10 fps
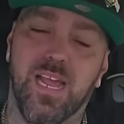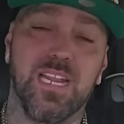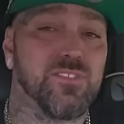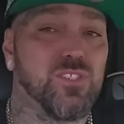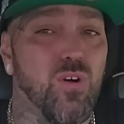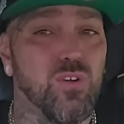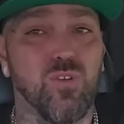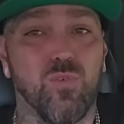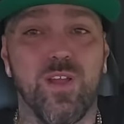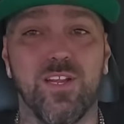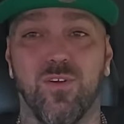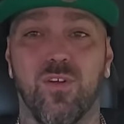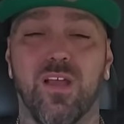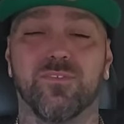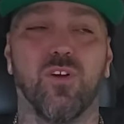and I've talked on
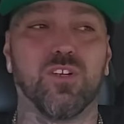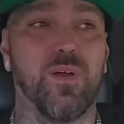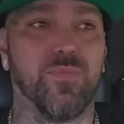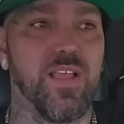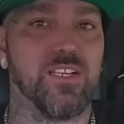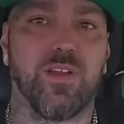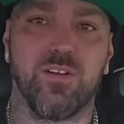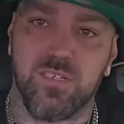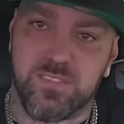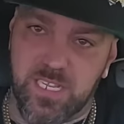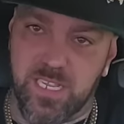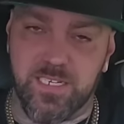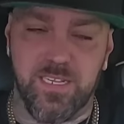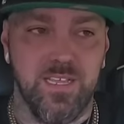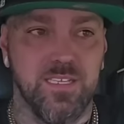Radar. I've talked about things Radar
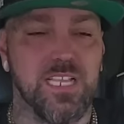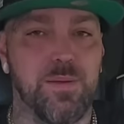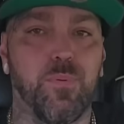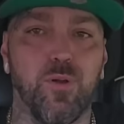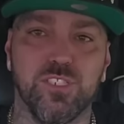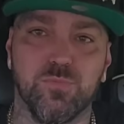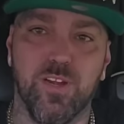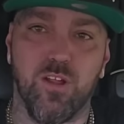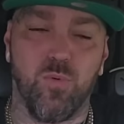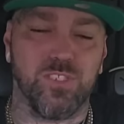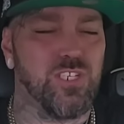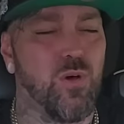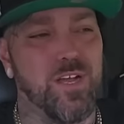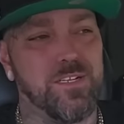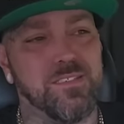did, type of person Radar was. You
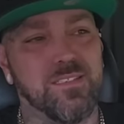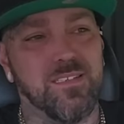know what?